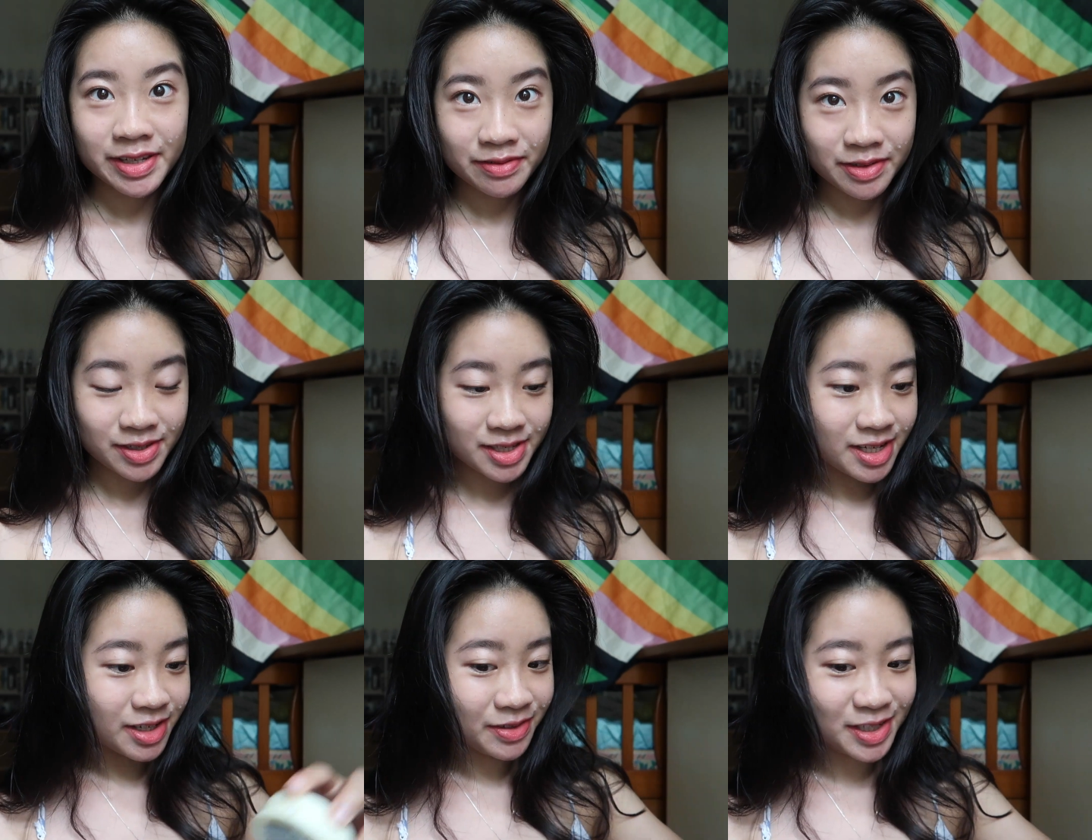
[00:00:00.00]
If you
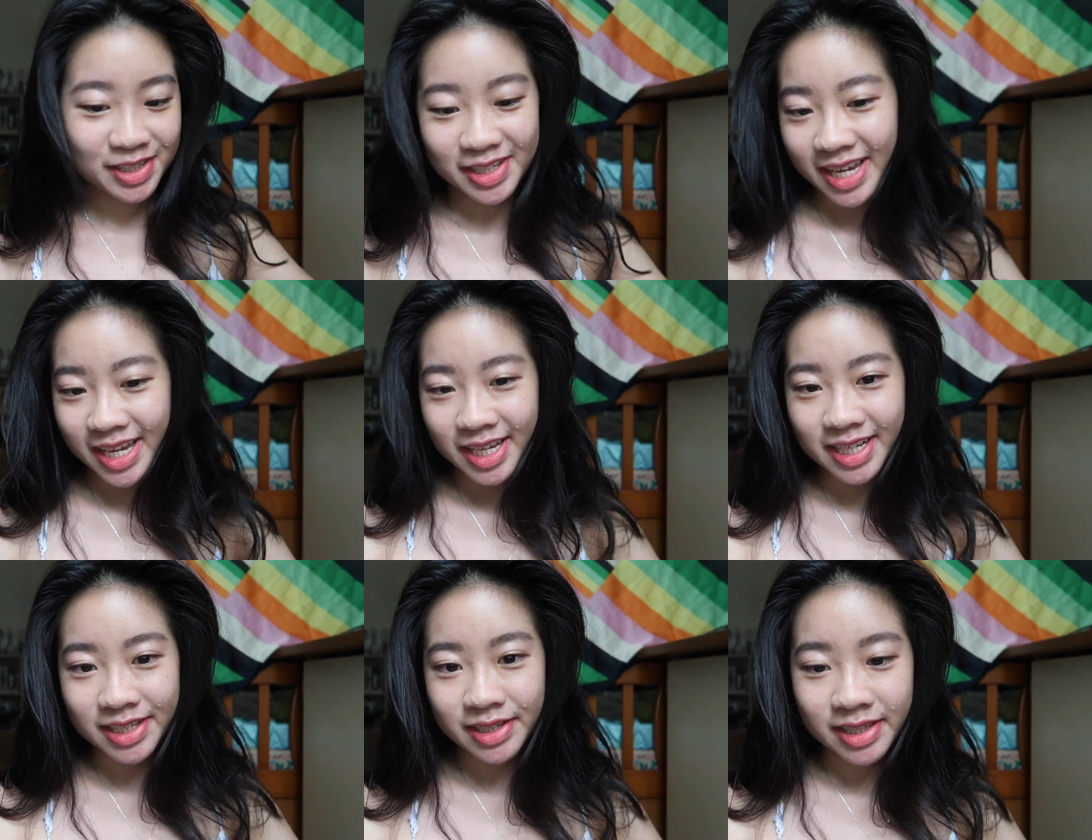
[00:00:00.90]
stayed all the way to the
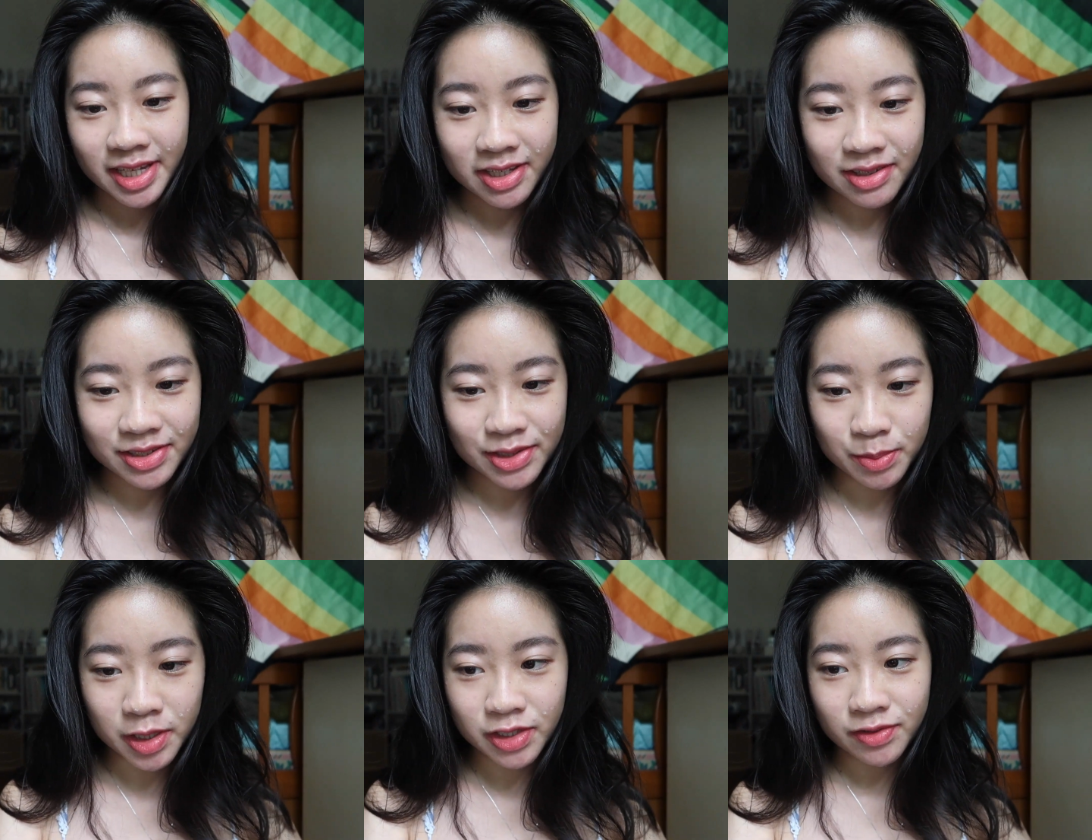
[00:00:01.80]
end, thank you so
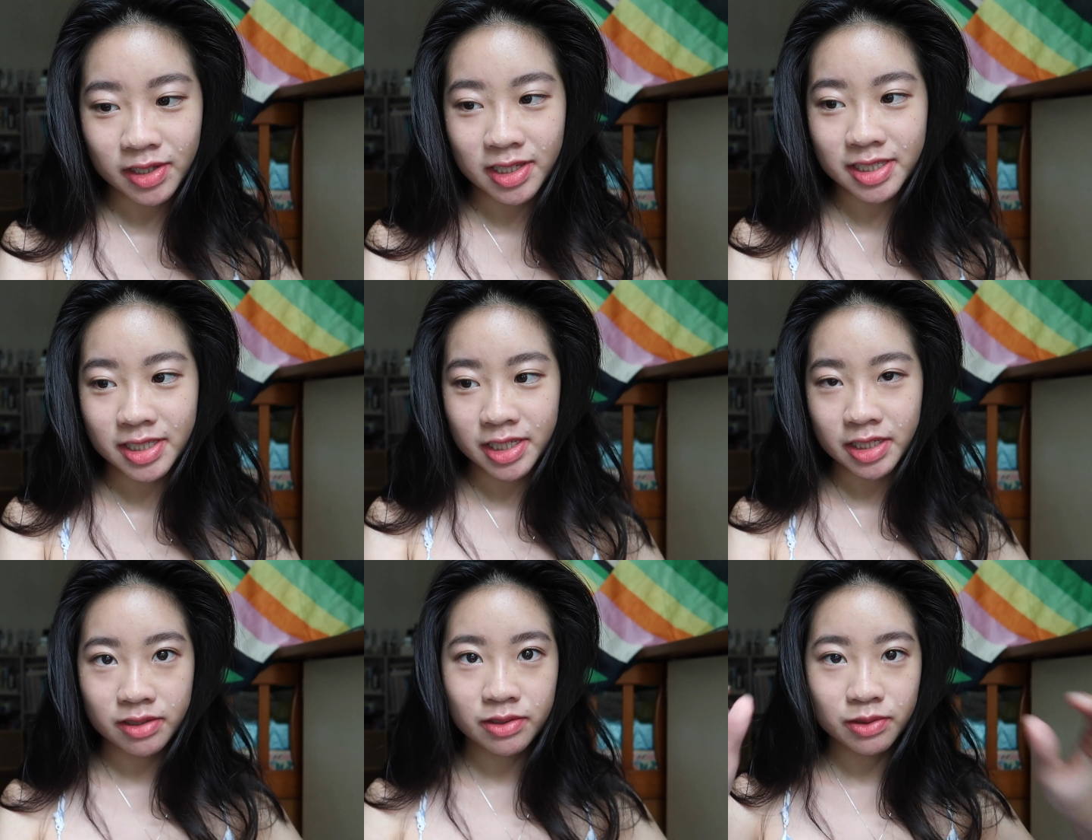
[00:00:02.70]
much for
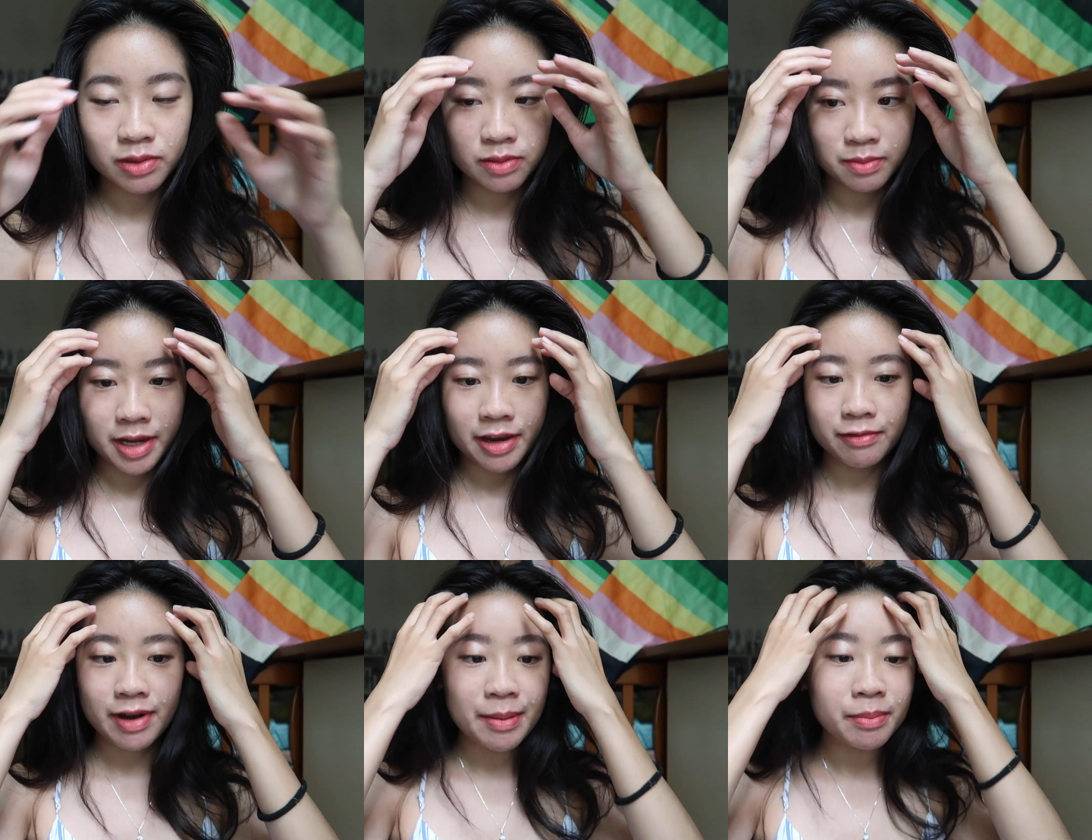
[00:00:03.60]
listening to my
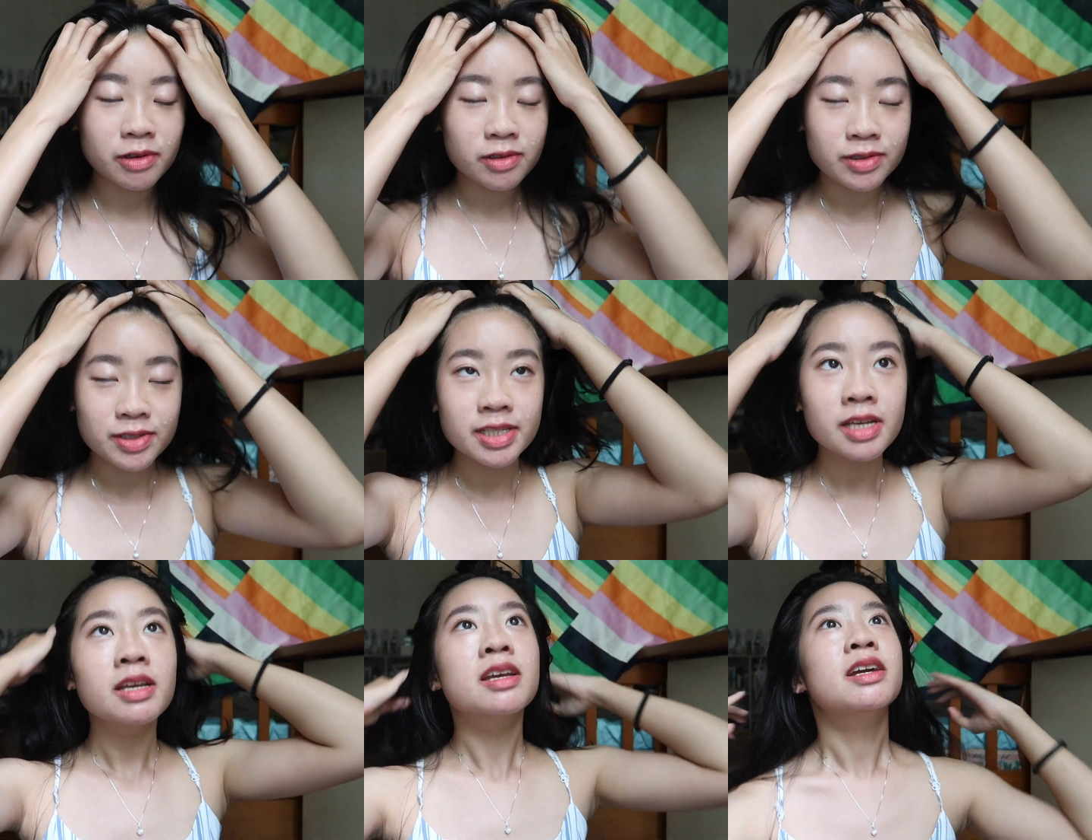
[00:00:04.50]
rambles
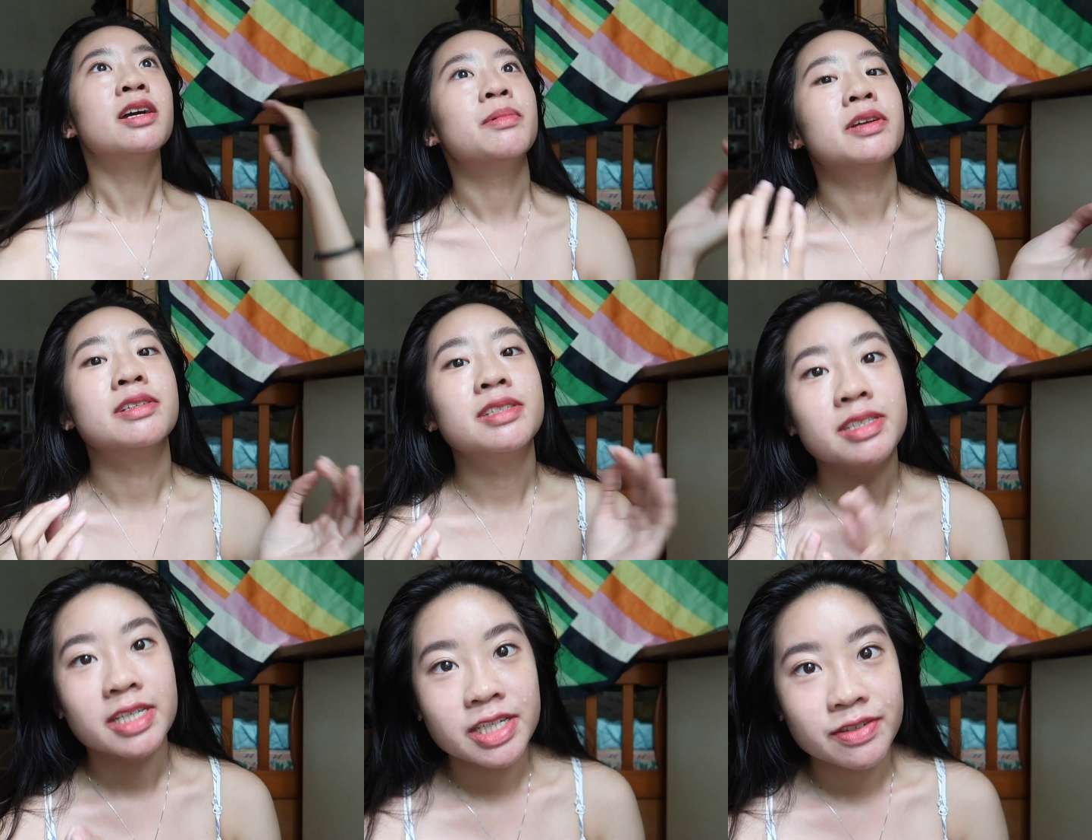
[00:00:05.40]
about the
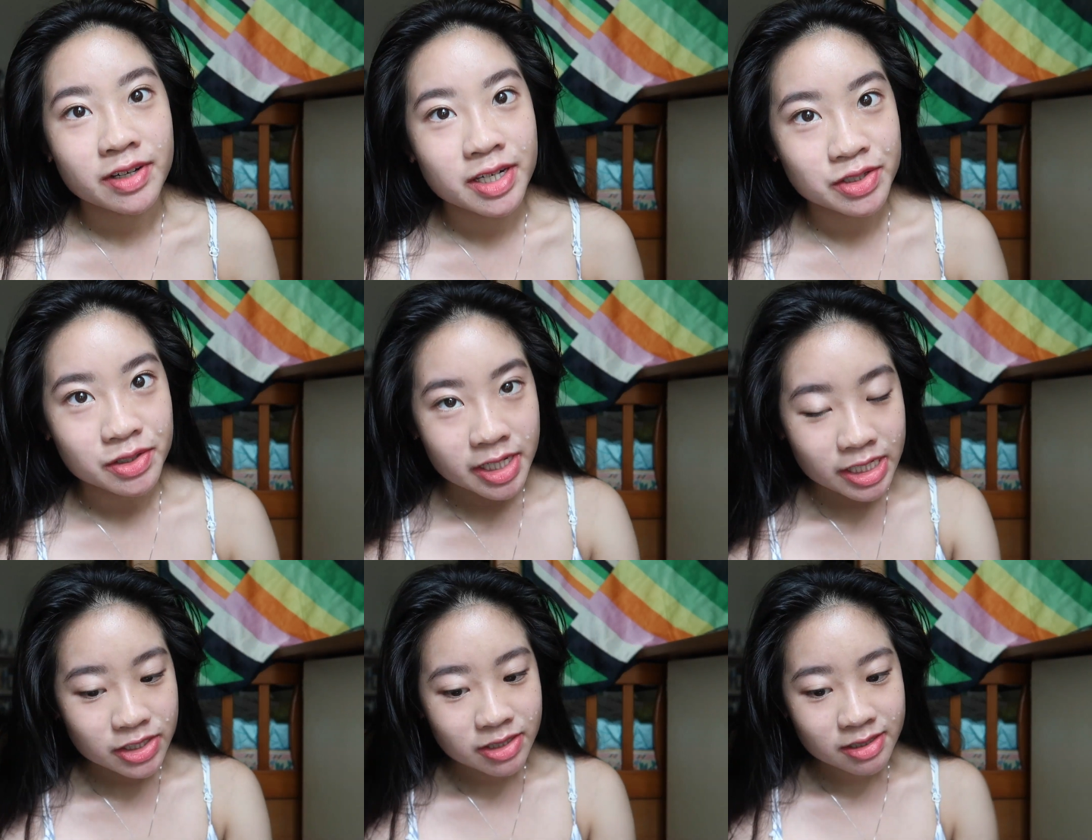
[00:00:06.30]
state of our
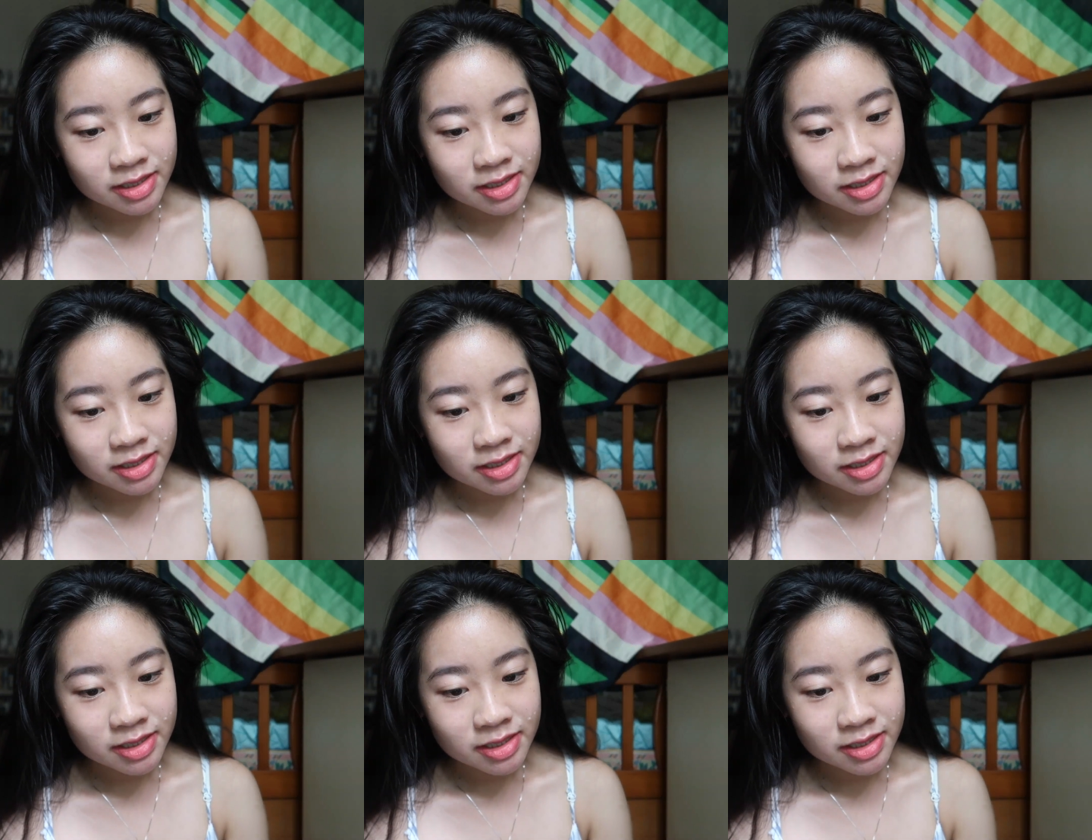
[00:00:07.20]
education